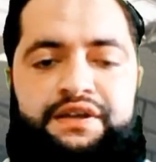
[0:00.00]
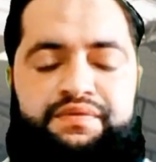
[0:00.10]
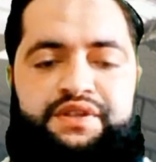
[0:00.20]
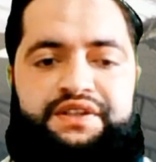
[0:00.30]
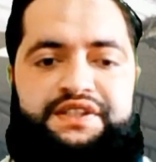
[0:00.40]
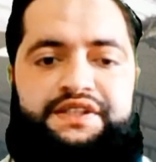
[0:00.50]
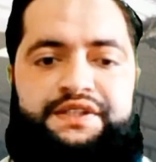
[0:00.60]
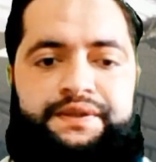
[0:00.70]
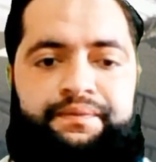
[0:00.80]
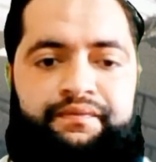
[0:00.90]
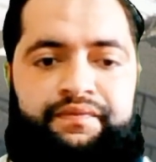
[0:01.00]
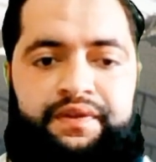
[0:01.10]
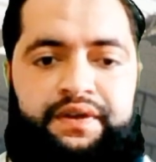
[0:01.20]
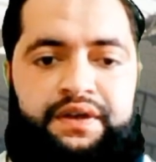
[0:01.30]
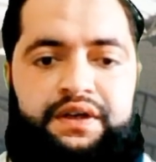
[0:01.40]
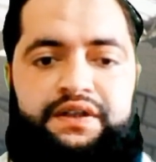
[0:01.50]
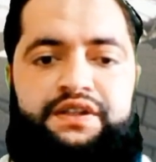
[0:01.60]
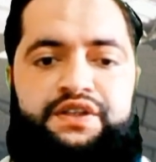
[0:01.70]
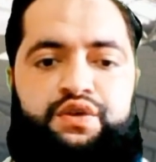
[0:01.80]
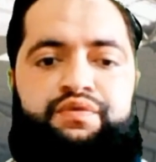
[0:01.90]
of success. The
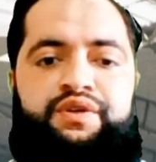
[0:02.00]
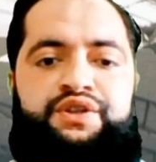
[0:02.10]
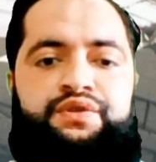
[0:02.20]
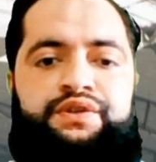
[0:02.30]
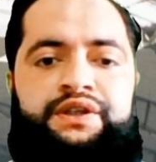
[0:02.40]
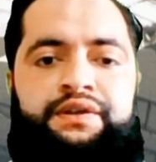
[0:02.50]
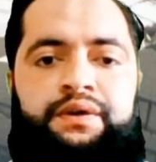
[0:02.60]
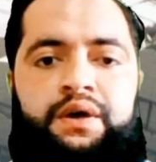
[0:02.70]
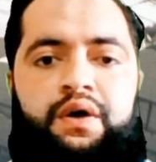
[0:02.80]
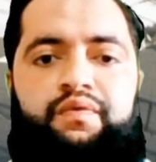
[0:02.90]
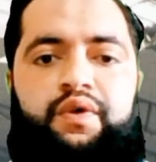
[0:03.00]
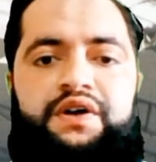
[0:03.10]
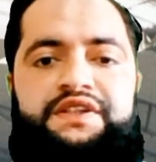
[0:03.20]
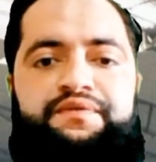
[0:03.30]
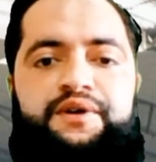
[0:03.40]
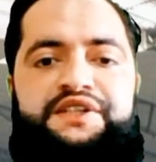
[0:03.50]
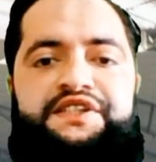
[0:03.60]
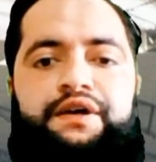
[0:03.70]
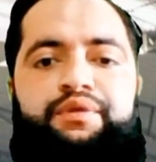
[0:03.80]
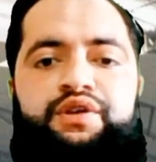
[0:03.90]
Soviet Union was the first
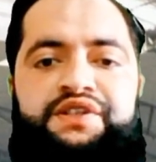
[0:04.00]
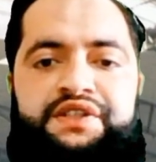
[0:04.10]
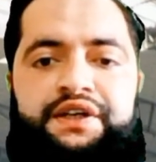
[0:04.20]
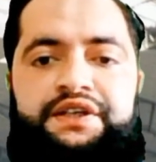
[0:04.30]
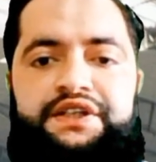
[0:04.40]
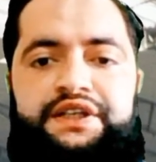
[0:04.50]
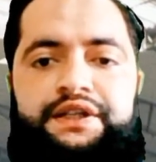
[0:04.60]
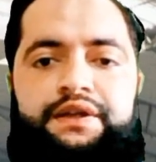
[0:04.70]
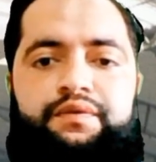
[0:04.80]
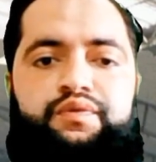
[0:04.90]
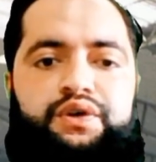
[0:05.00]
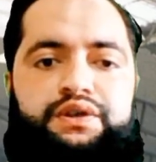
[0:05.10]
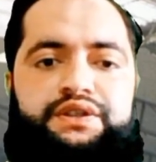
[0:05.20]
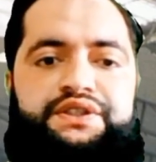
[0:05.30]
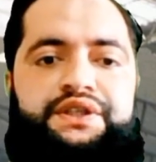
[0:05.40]
communist country in the world.